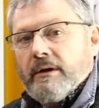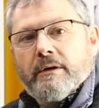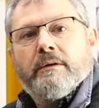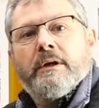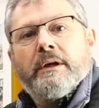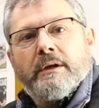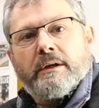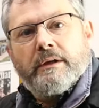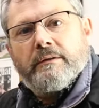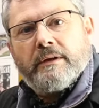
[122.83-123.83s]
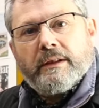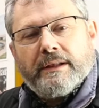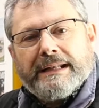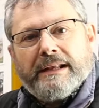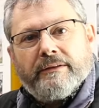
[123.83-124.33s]
do is to get
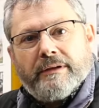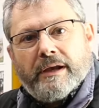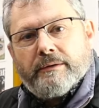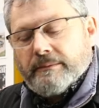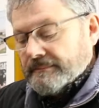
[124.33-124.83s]
the lens out.